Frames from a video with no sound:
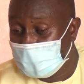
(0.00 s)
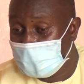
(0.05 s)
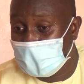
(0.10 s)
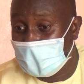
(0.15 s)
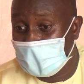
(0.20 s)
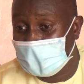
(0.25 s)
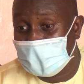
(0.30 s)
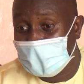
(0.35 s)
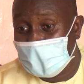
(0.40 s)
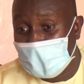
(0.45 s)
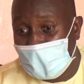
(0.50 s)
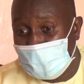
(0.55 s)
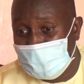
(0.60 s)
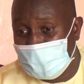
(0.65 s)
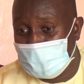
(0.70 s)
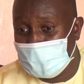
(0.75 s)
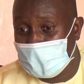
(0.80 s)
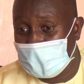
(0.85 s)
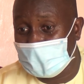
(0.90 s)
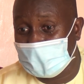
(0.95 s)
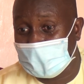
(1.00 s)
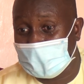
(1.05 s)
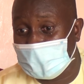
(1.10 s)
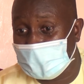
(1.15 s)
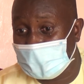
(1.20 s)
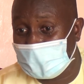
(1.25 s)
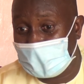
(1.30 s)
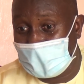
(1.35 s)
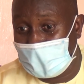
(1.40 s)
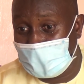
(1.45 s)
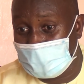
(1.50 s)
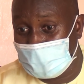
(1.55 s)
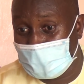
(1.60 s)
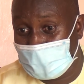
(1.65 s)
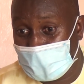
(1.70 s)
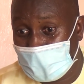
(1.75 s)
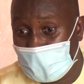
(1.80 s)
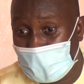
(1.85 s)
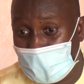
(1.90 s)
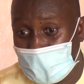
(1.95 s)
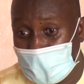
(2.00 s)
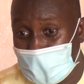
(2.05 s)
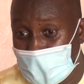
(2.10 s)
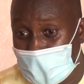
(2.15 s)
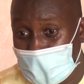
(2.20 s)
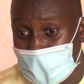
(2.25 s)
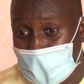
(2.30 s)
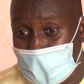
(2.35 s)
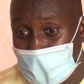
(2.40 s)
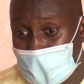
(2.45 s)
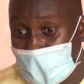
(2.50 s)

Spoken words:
that everybody is the same under the